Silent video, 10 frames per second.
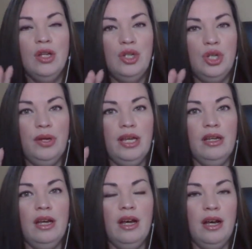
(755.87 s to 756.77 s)

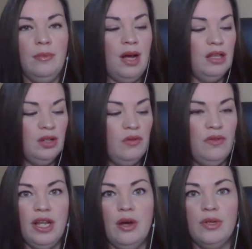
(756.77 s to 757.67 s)
doing a little
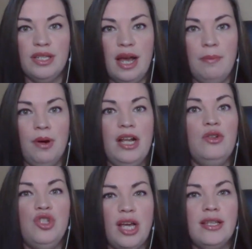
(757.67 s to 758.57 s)
video
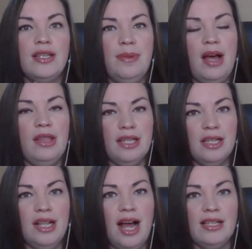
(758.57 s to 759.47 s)
separate just about these
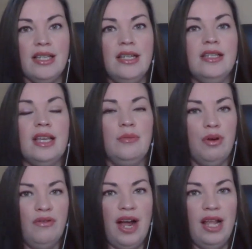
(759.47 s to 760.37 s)
classes and
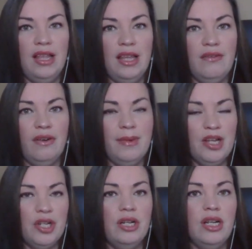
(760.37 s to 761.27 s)
providing the
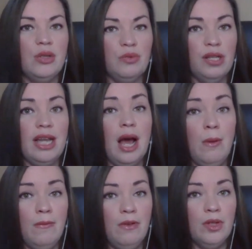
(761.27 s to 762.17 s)
information is really
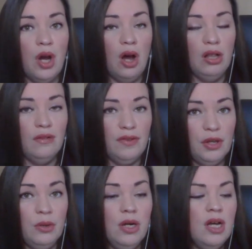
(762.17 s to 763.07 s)
helpful to all of
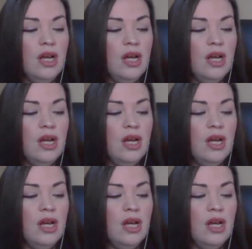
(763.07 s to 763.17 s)
you